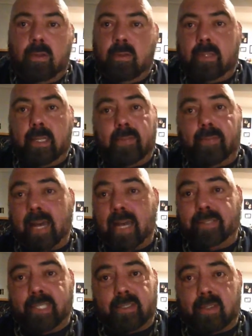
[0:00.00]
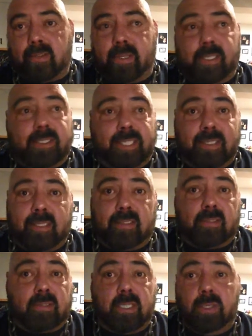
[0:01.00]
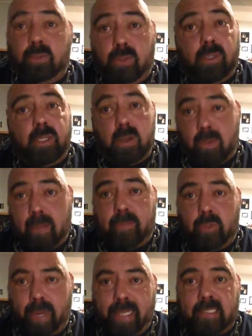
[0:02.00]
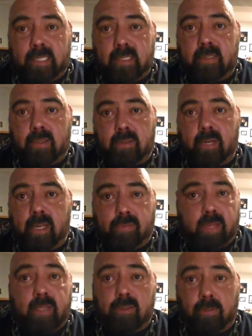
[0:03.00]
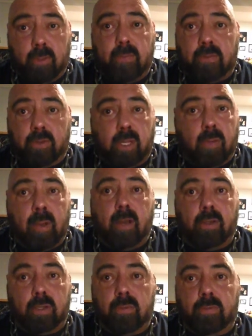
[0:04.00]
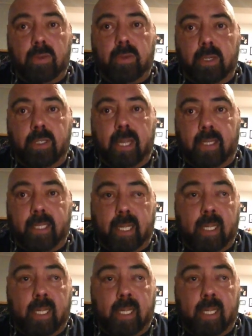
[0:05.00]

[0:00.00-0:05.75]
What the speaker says: Instead of 5 sets of 3 or 6 sets of 3, you could go up to 8 sets of 3 if things are moving really well and you feel good that